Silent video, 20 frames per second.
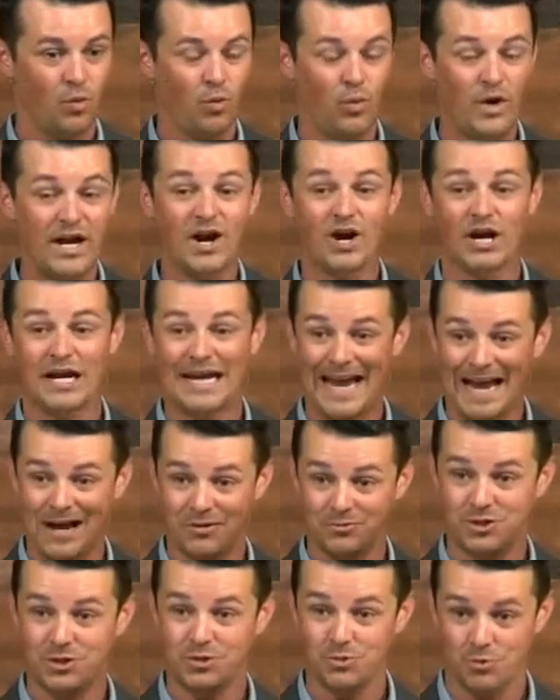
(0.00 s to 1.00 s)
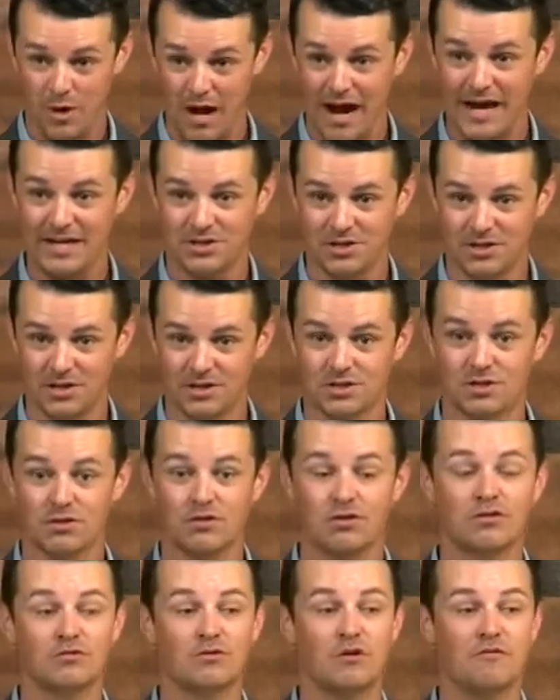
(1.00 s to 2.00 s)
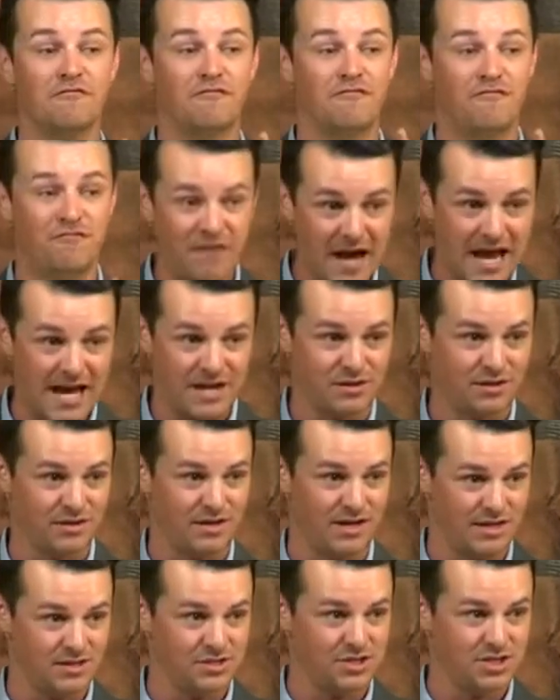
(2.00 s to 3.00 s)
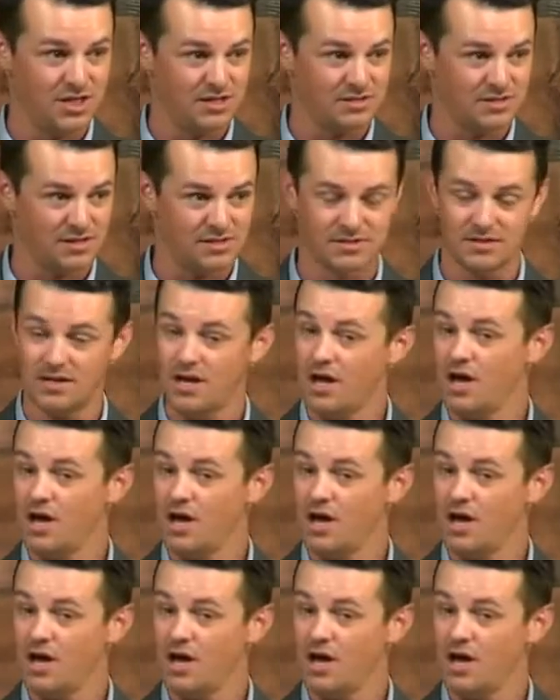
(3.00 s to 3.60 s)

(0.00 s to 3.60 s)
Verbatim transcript: we are counted righteous through faith in Jesus,